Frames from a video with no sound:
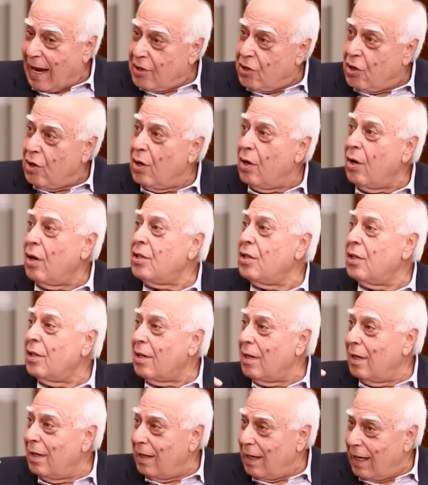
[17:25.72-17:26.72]

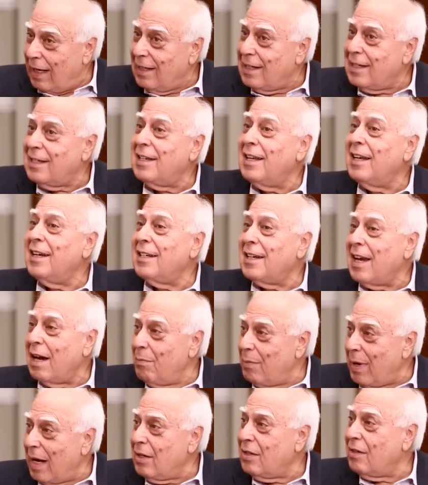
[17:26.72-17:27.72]
ideological instinct
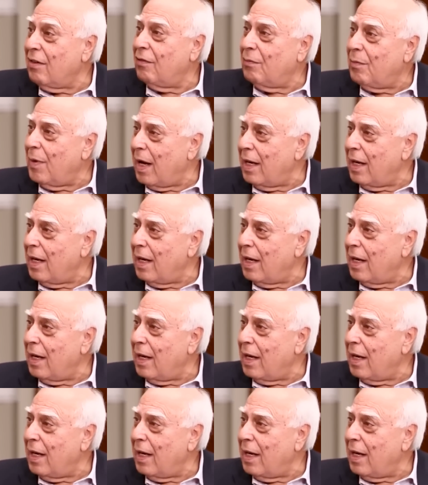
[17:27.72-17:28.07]
and bent of